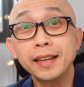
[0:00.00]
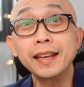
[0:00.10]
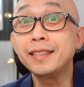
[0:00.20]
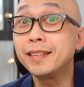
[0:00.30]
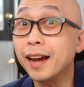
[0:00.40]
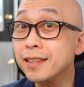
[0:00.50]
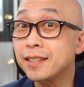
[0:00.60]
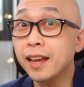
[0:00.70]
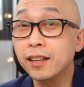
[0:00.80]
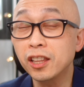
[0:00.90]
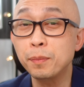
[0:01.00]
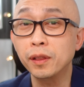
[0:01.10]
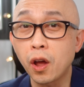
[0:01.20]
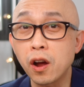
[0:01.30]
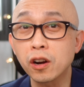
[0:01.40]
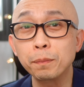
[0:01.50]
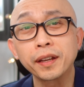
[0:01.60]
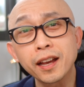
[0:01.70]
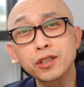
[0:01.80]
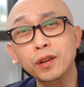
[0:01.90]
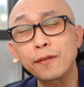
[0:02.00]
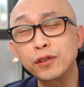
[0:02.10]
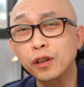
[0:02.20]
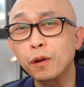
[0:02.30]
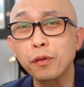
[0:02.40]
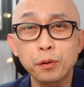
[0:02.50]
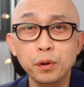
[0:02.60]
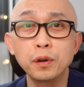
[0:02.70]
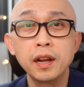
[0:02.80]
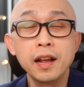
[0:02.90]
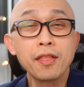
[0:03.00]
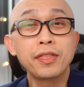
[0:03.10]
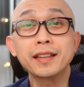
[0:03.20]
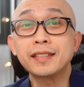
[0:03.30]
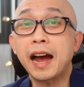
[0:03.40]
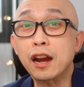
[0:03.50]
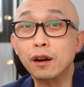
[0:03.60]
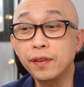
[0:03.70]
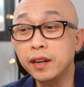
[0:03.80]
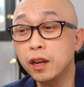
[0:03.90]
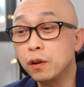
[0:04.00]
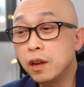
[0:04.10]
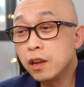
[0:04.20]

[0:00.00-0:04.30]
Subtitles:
it does take a little bit longer because you'll have to go through the entire video